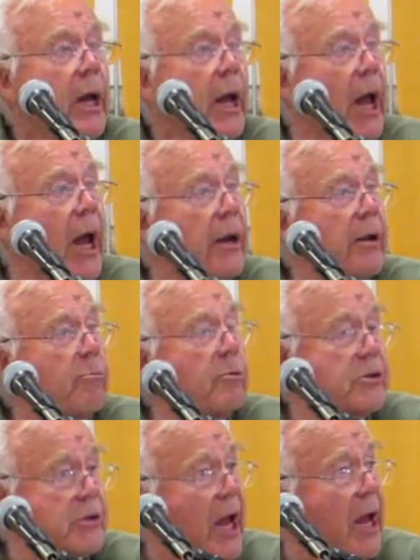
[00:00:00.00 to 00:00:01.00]
And it
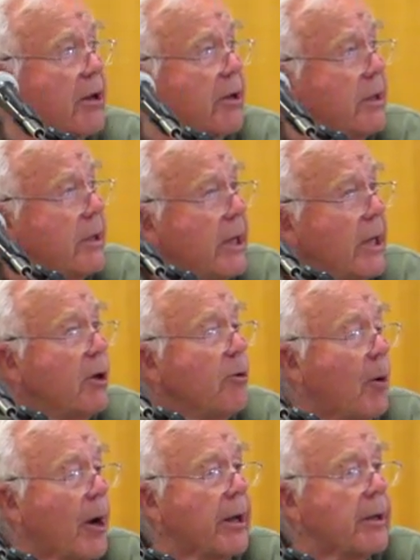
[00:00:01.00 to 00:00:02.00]
was then
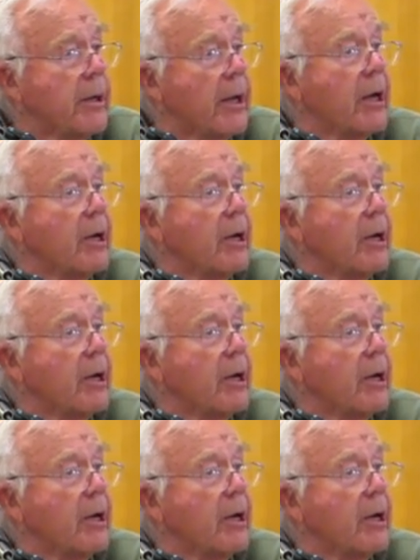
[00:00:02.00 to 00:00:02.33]
when